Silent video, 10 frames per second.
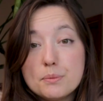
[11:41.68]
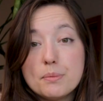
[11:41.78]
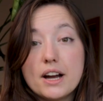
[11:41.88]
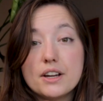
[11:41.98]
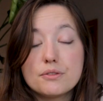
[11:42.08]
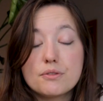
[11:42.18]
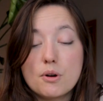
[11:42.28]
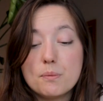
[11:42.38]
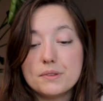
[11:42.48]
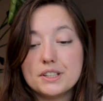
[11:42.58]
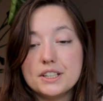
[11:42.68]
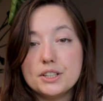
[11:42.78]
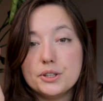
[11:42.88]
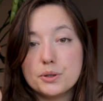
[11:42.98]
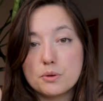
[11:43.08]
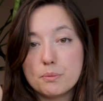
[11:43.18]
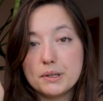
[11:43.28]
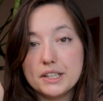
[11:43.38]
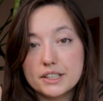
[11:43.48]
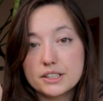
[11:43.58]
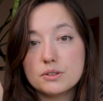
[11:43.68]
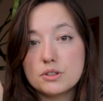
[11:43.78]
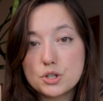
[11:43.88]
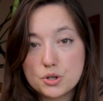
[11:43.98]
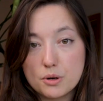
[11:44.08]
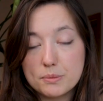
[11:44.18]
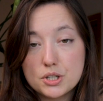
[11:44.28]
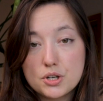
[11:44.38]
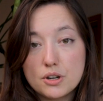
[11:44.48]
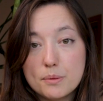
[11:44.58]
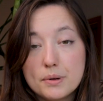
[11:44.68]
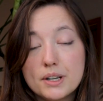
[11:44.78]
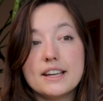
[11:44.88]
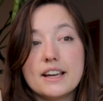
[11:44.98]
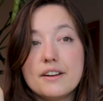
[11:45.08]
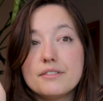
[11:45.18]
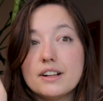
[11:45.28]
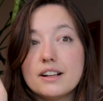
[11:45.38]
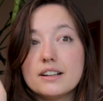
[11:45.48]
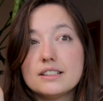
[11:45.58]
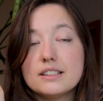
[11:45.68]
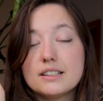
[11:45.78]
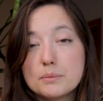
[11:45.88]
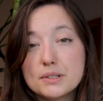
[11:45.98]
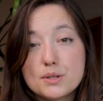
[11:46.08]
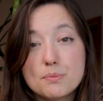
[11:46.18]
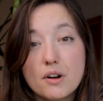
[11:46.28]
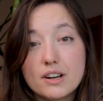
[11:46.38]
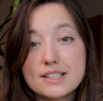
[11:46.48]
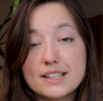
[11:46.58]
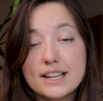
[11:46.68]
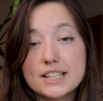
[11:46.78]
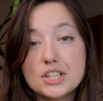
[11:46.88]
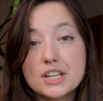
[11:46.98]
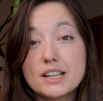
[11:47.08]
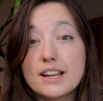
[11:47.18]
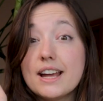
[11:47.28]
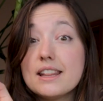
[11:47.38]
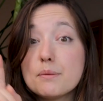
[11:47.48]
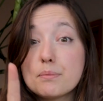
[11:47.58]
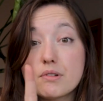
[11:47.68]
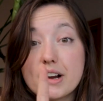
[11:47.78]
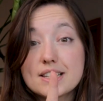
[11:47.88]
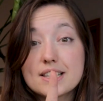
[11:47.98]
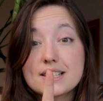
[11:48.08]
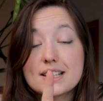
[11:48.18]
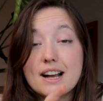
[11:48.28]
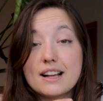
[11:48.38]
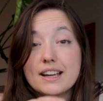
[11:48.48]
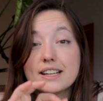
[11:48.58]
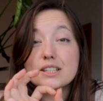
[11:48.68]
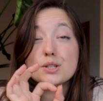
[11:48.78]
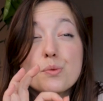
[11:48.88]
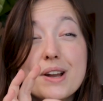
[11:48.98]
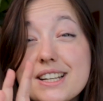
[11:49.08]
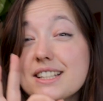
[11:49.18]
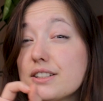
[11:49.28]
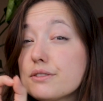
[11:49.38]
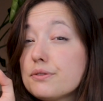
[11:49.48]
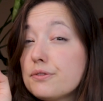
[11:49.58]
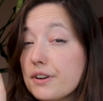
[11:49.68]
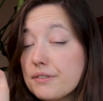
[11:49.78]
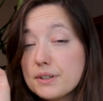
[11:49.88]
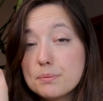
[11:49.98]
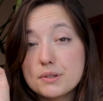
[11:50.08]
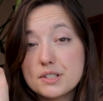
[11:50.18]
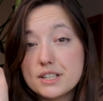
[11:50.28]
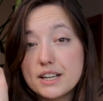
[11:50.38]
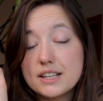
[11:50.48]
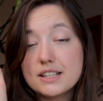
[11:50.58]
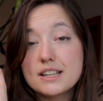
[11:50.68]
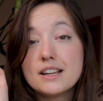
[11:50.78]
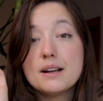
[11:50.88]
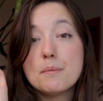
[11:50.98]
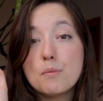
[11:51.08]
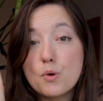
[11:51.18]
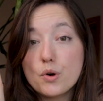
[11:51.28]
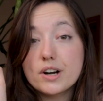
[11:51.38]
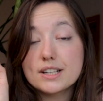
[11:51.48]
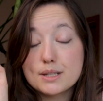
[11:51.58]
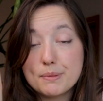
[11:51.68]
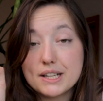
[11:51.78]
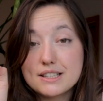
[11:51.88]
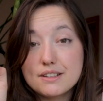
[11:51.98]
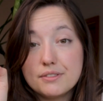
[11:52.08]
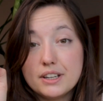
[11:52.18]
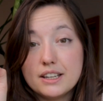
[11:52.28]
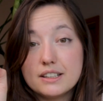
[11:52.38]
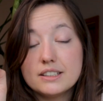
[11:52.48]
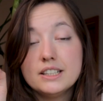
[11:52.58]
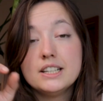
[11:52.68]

you buy from the European or German shop. They have a little bit smaller selection, and the prices are like 20 to 50% more expensive here.